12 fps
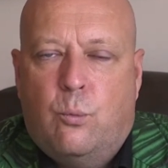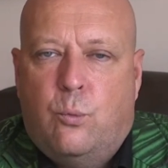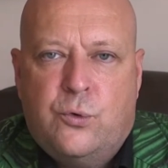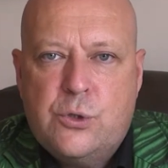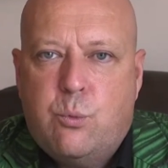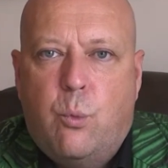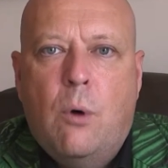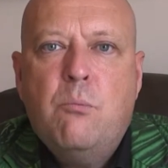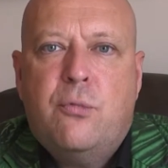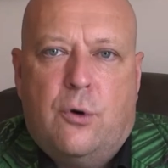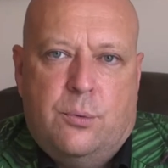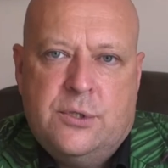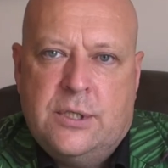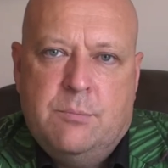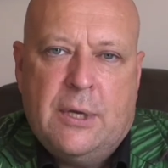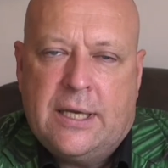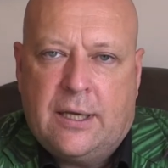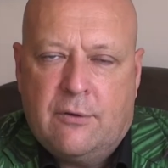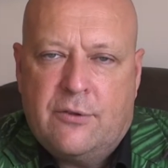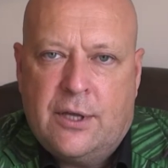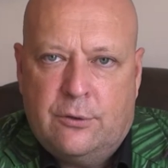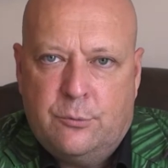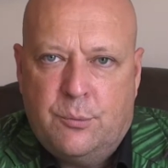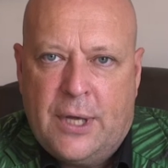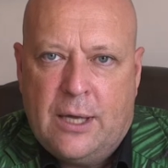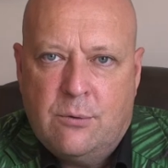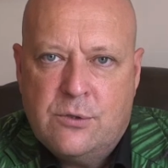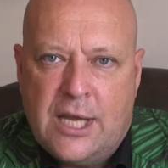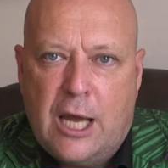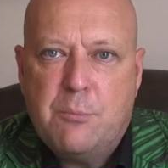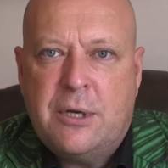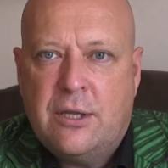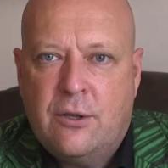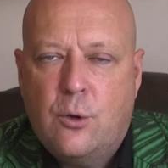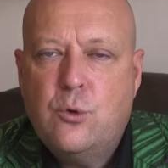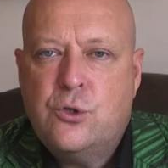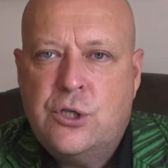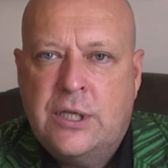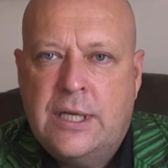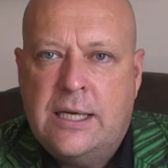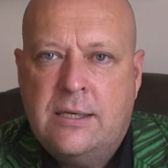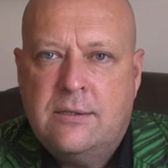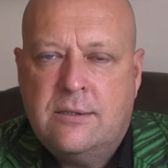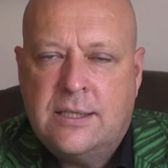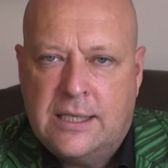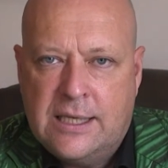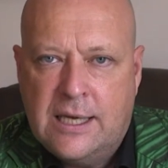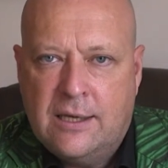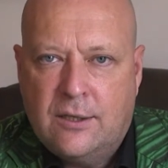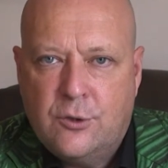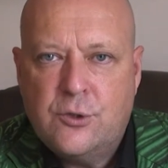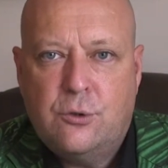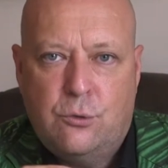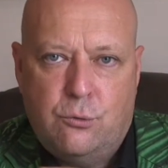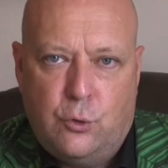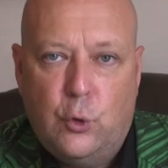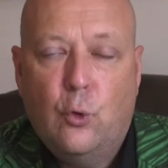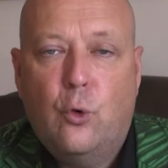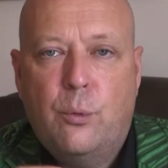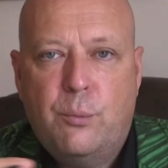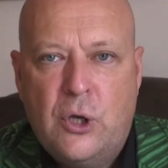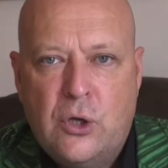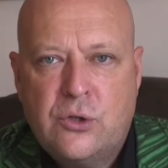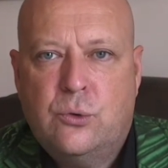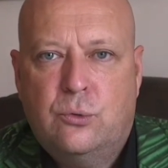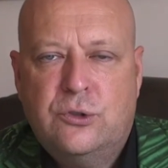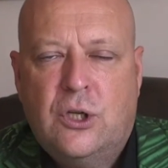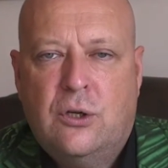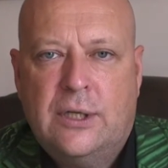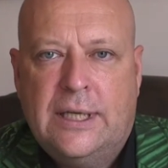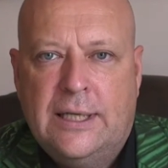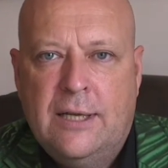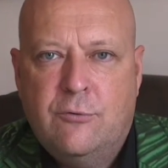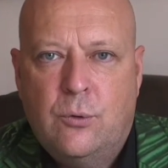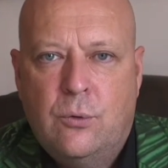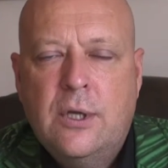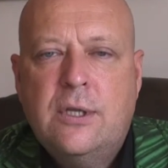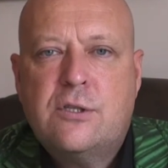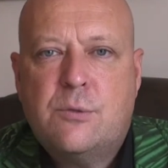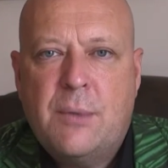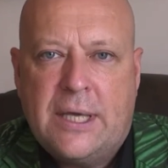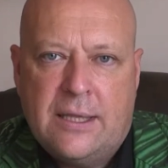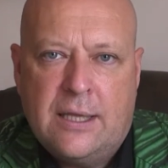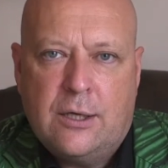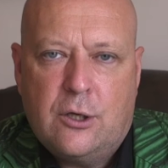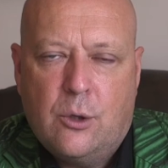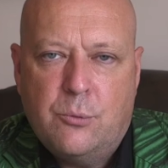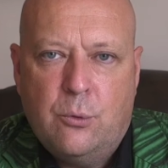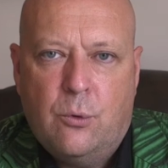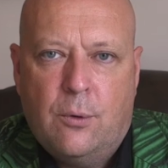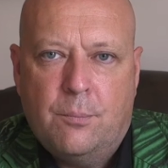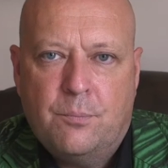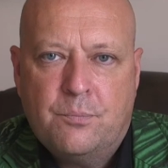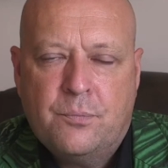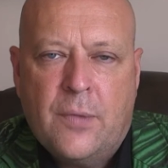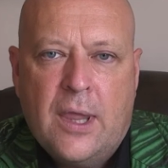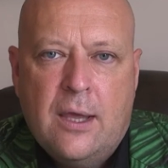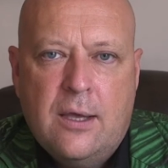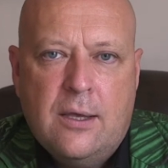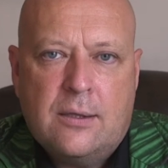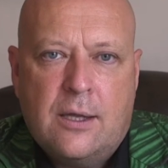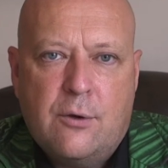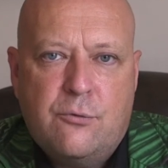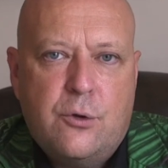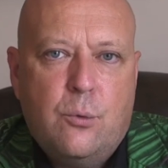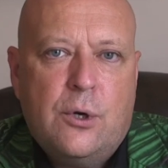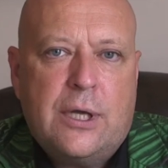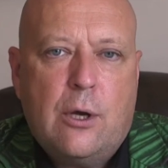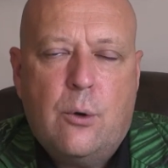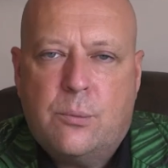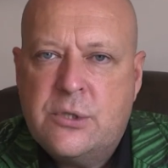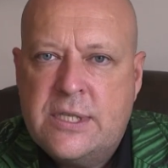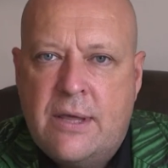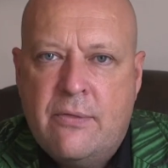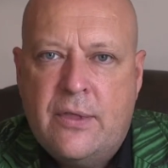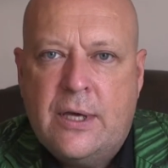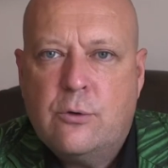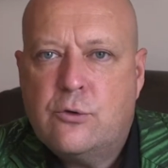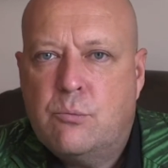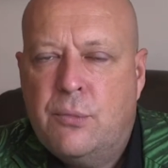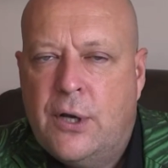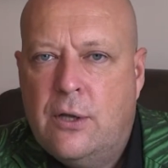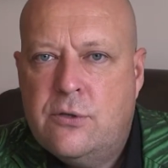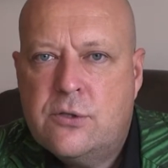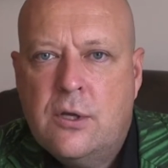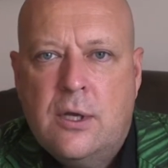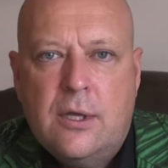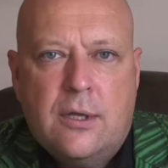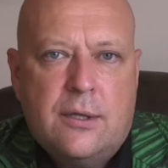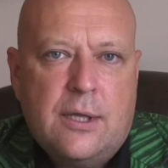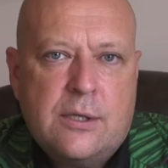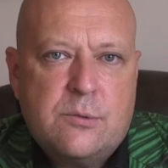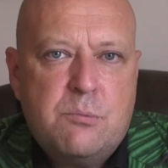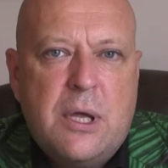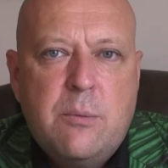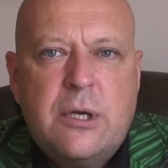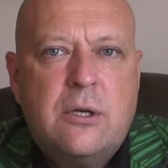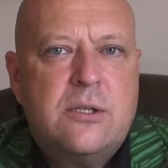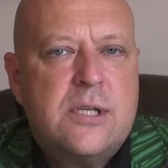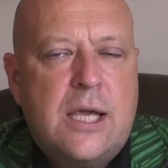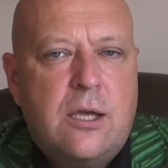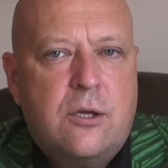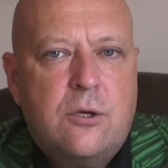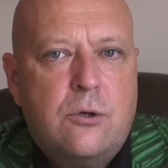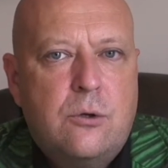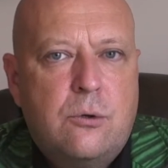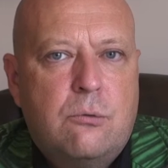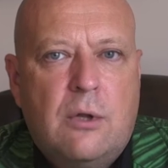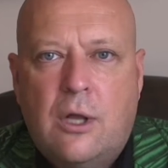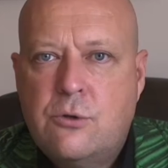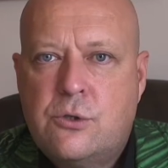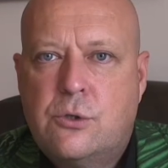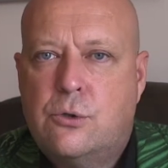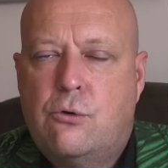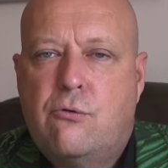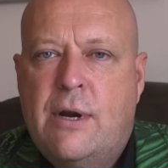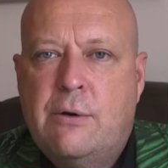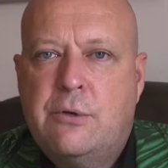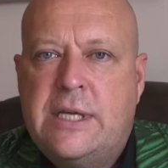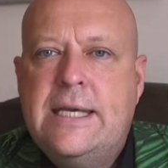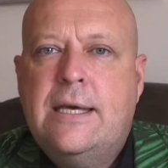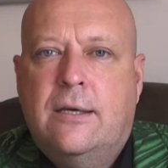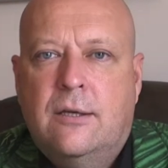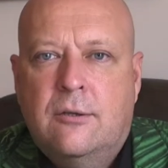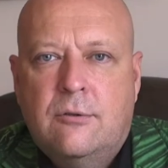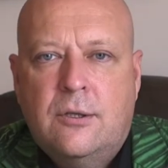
just one property making £1,000, how many of those do you need to get to your personal target level to make the income you want? Now, if you want to go up to 10,000 plus, that's maybe going to take you closer to around a year.